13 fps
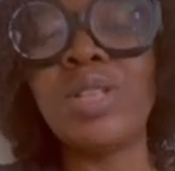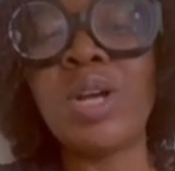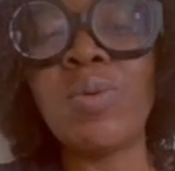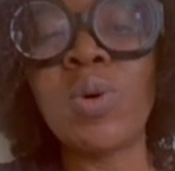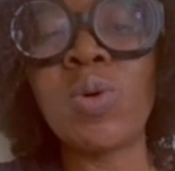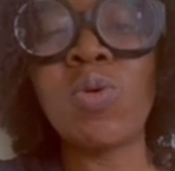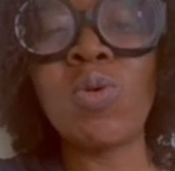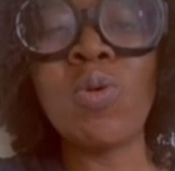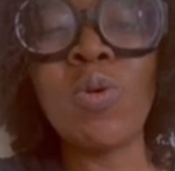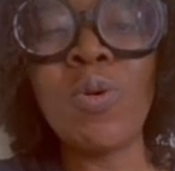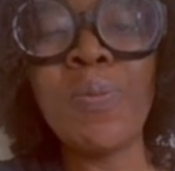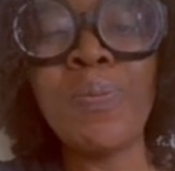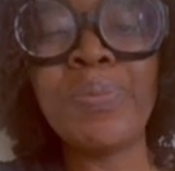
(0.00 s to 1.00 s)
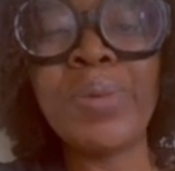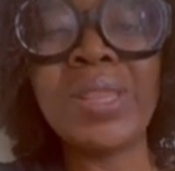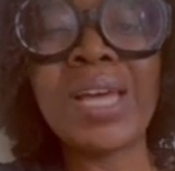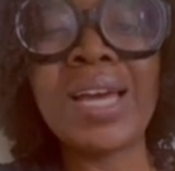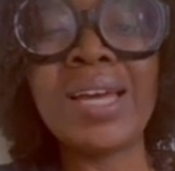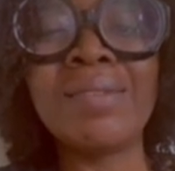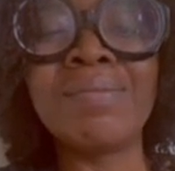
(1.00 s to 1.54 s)
they were cool, but
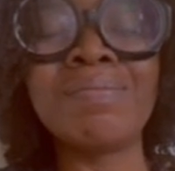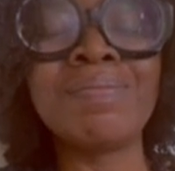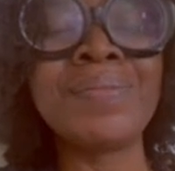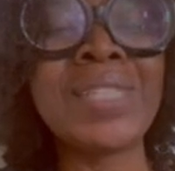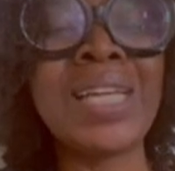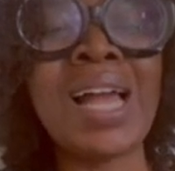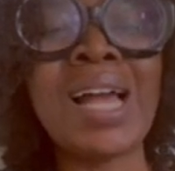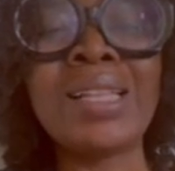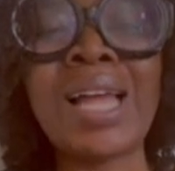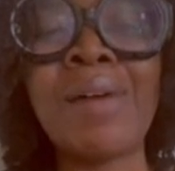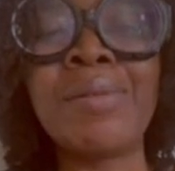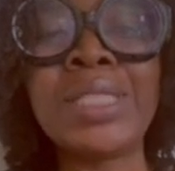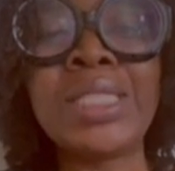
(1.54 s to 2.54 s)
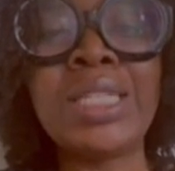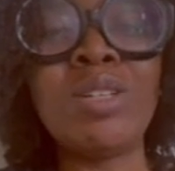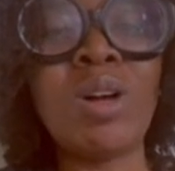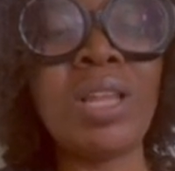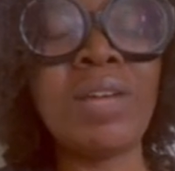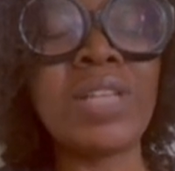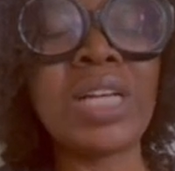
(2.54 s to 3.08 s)
then I was seeing
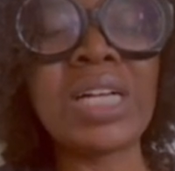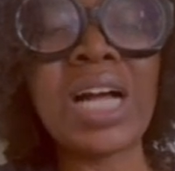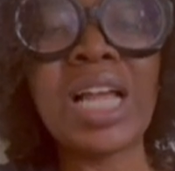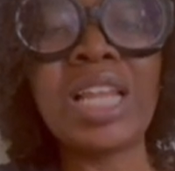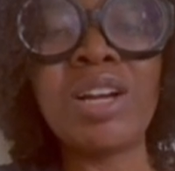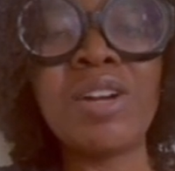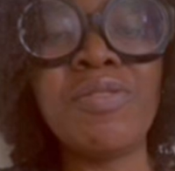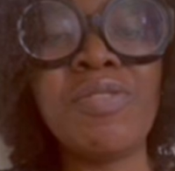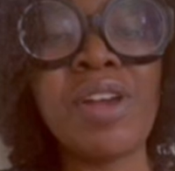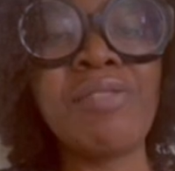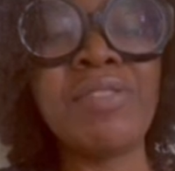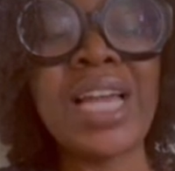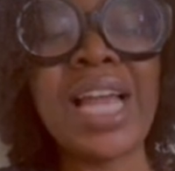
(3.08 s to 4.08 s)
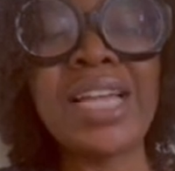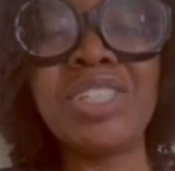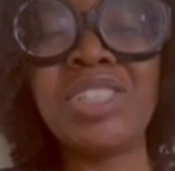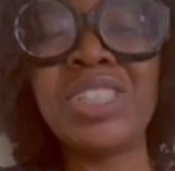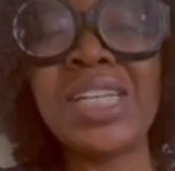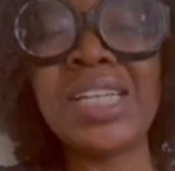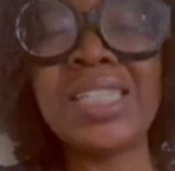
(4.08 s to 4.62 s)
all of the color
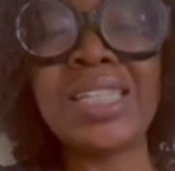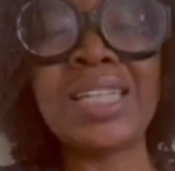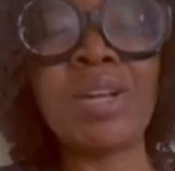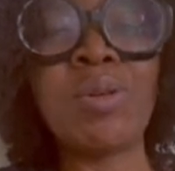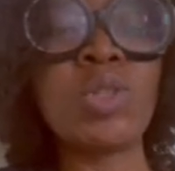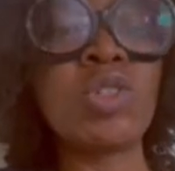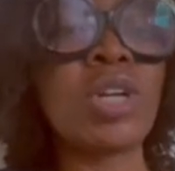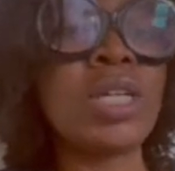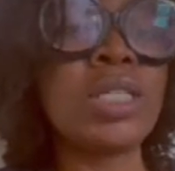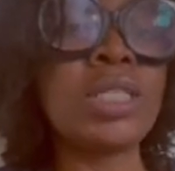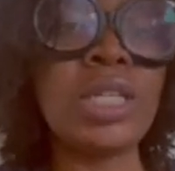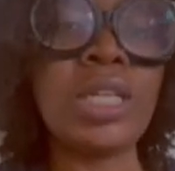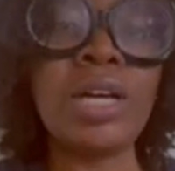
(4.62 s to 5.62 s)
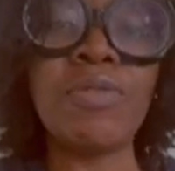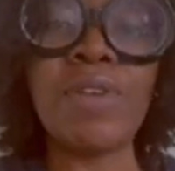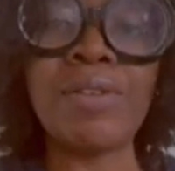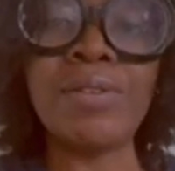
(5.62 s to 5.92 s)
variations and they were starting to look very